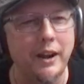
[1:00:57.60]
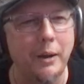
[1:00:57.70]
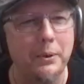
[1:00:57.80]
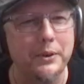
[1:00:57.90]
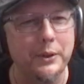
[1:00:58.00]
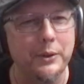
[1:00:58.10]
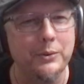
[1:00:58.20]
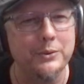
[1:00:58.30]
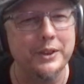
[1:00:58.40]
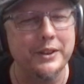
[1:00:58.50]
opera
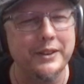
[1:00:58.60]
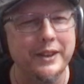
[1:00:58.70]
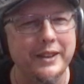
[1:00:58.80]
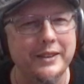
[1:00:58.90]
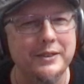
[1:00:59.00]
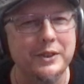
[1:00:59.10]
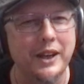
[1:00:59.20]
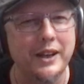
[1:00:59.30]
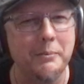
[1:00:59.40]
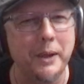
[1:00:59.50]
tunes and
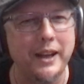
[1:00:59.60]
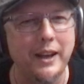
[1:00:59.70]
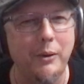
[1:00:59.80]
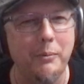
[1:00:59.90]
trying to make out